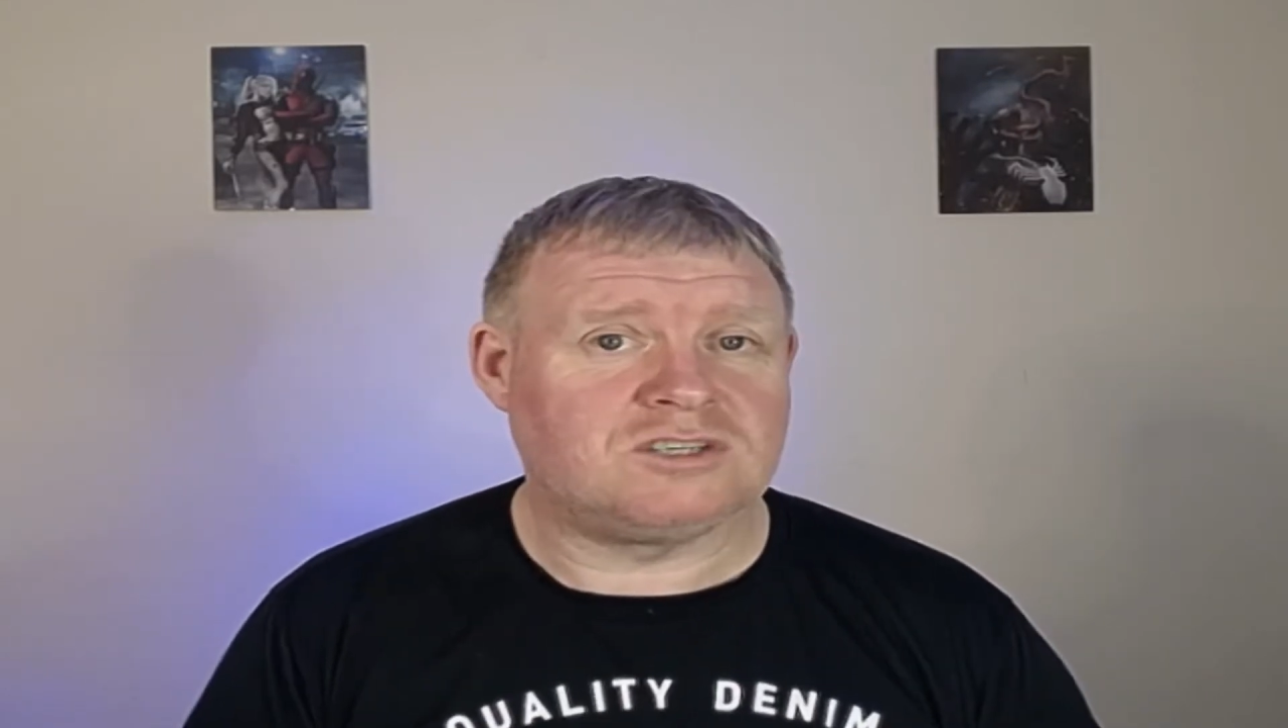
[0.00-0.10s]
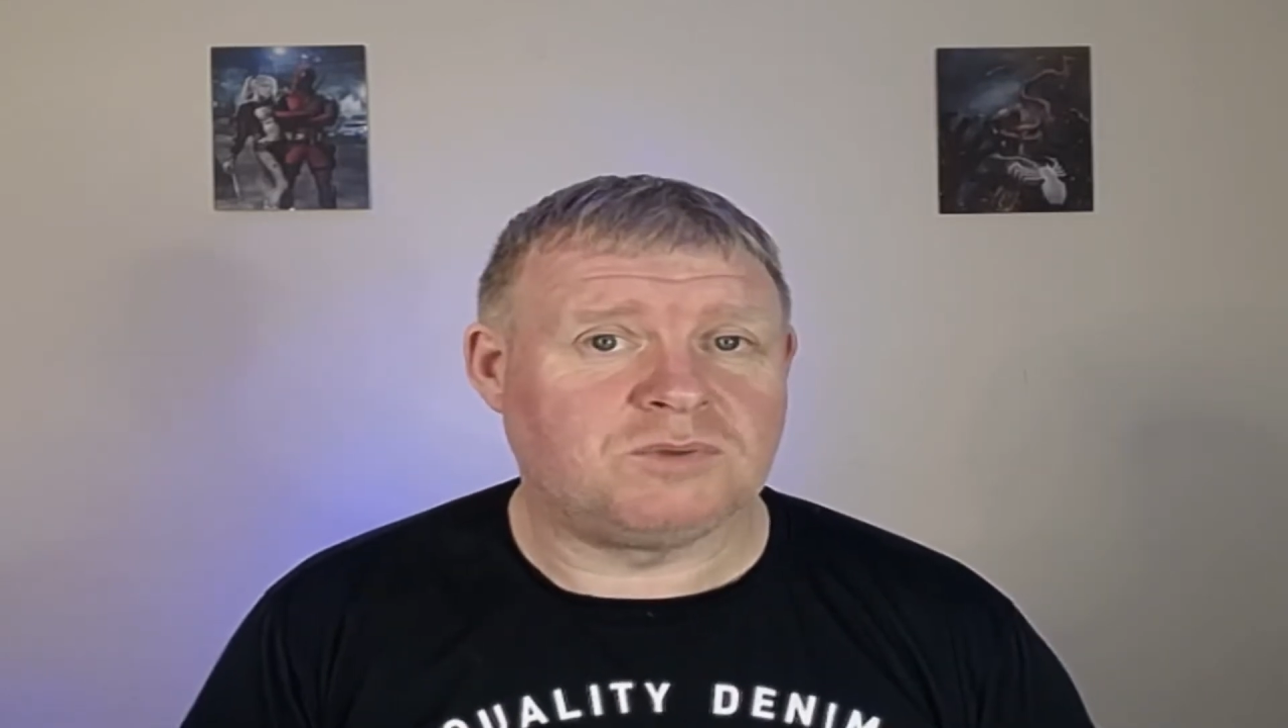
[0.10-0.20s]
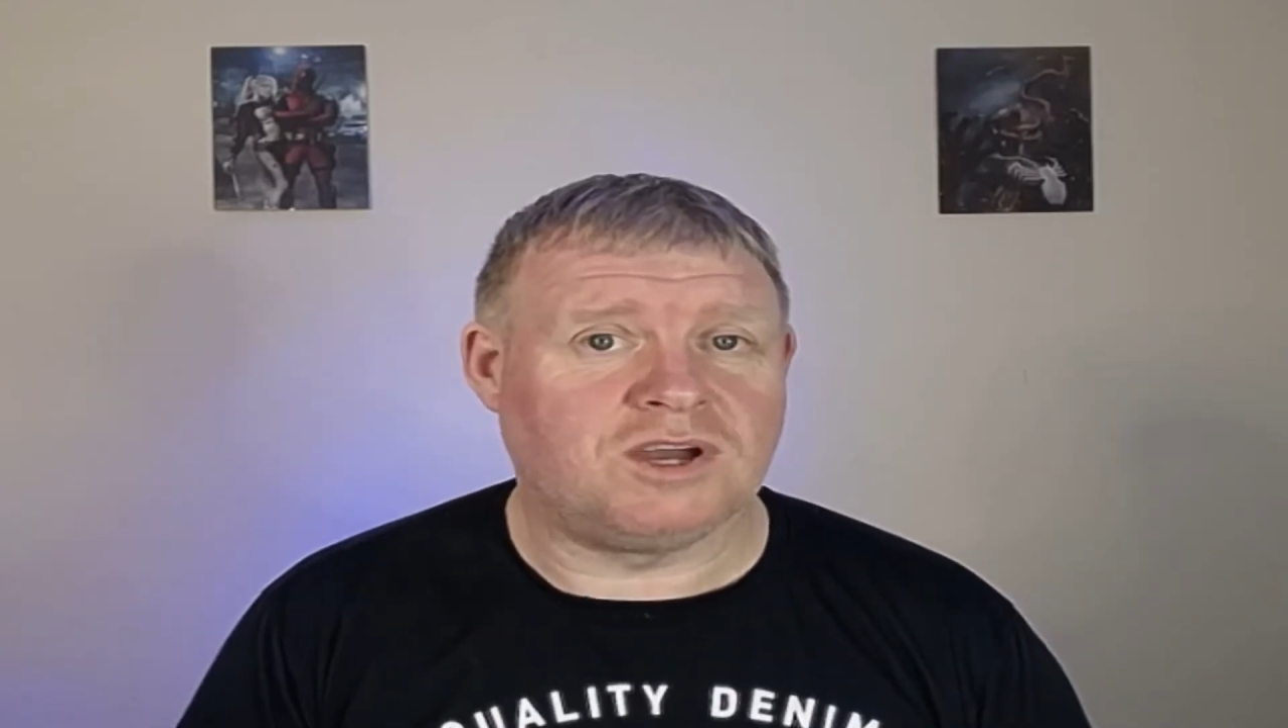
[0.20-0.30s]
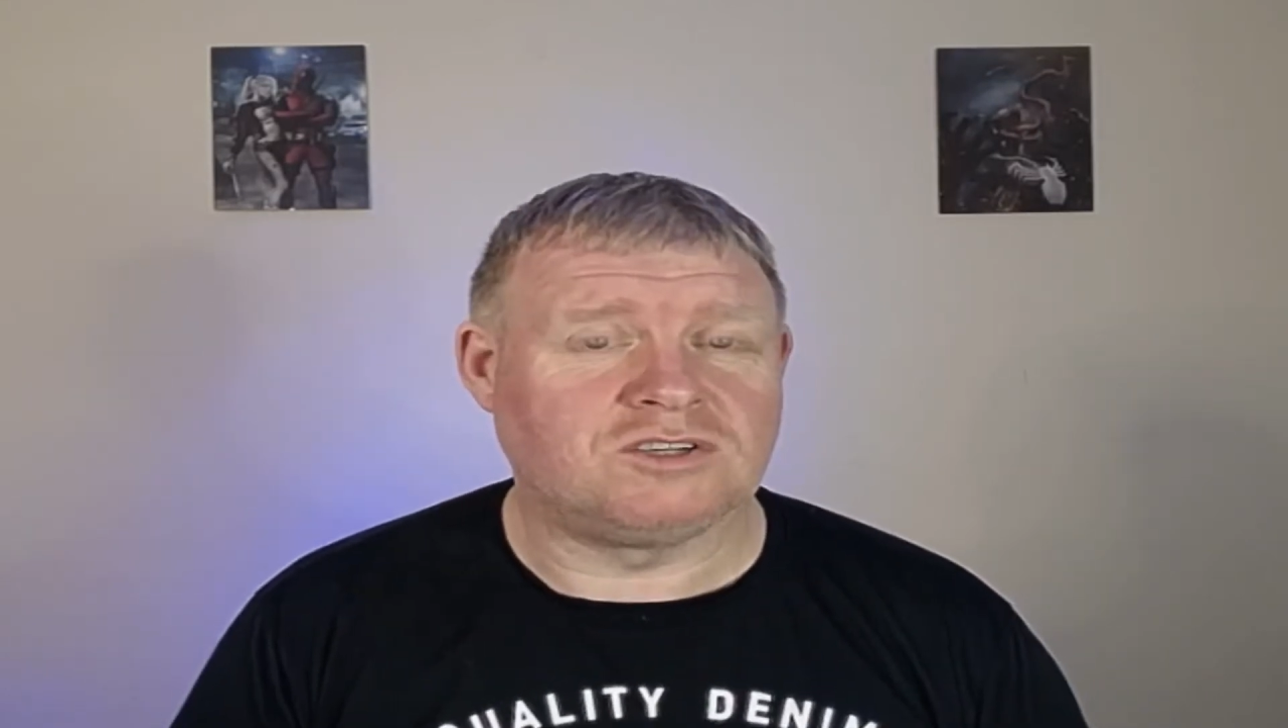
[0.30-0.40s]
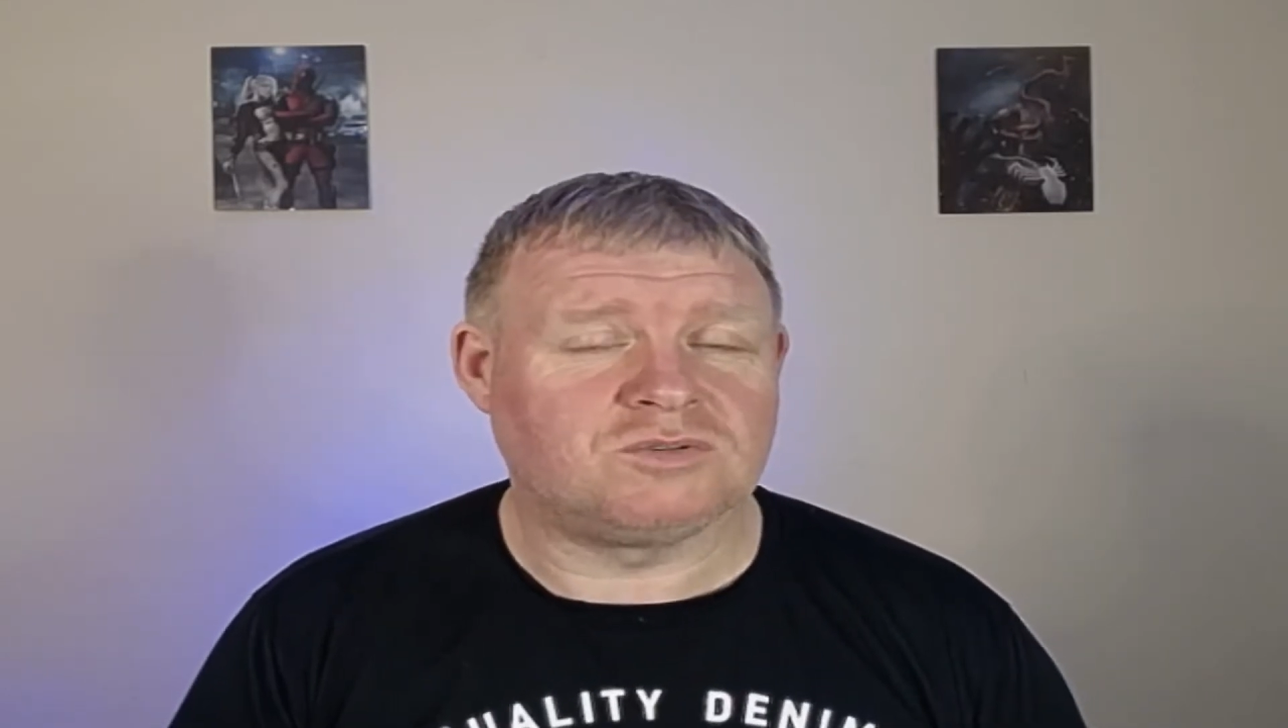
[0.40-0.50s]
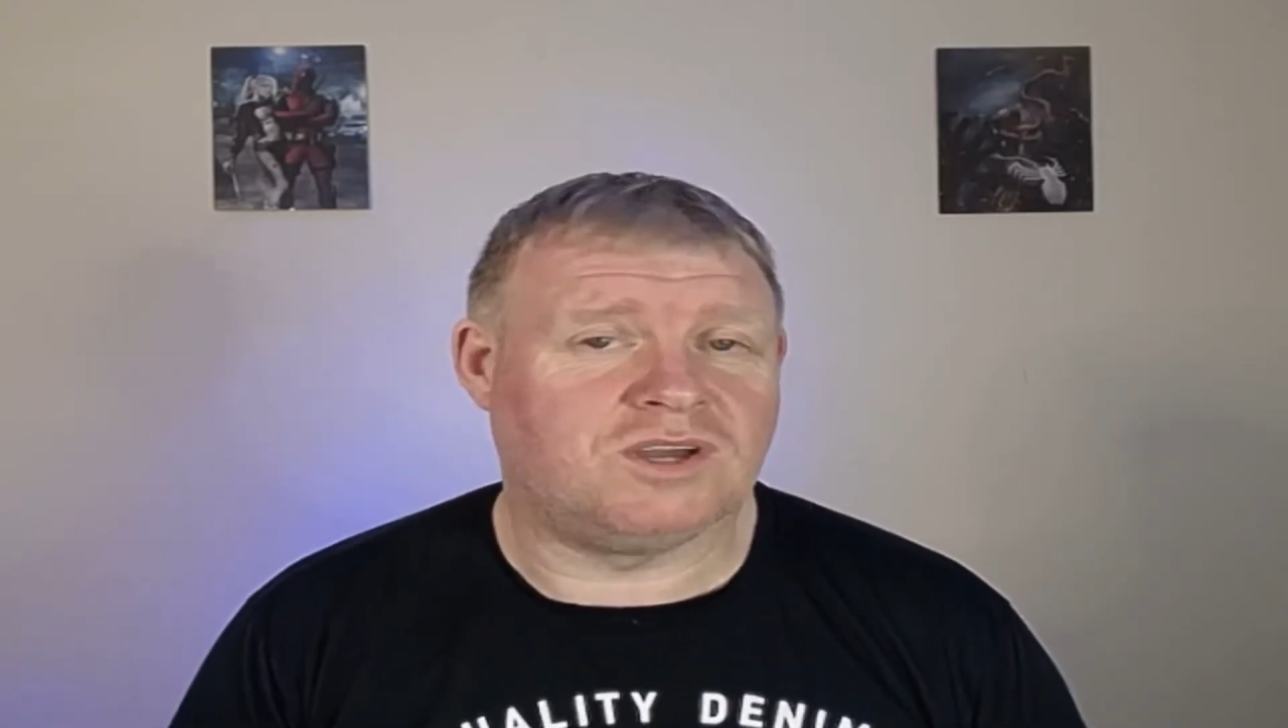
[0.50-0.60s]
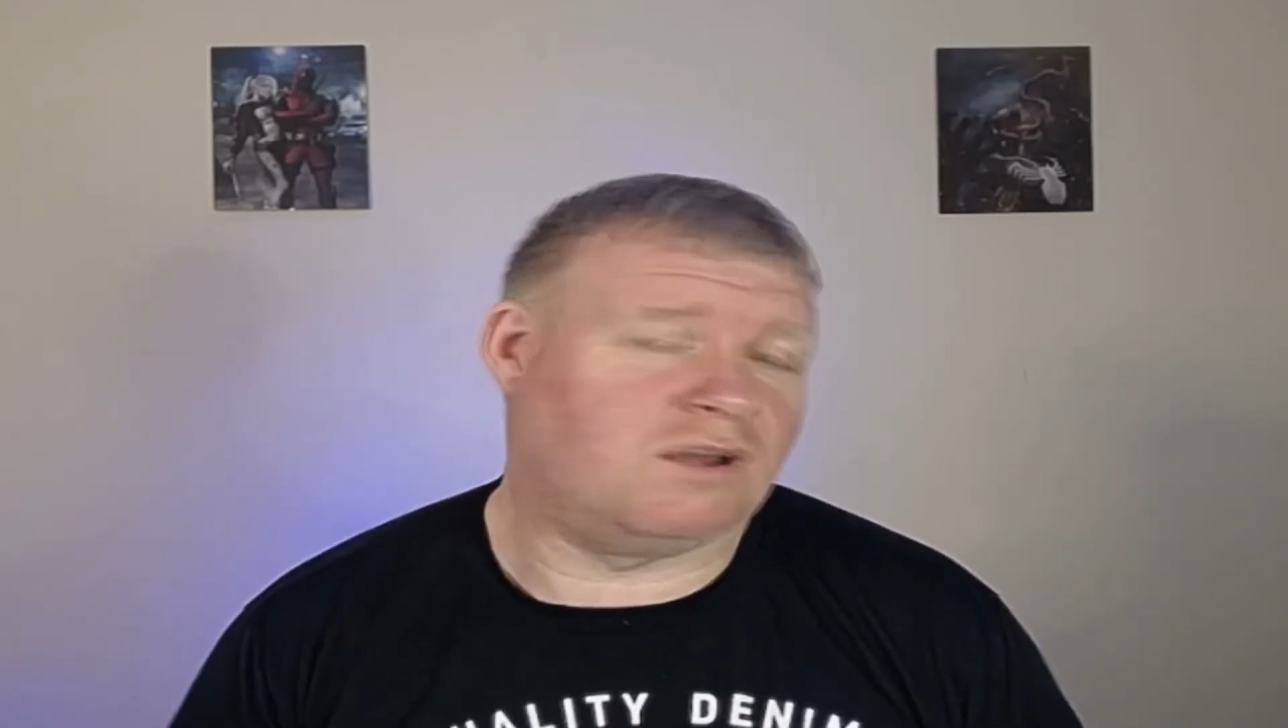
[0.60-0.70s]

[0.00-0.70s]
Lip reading: to be honest with you.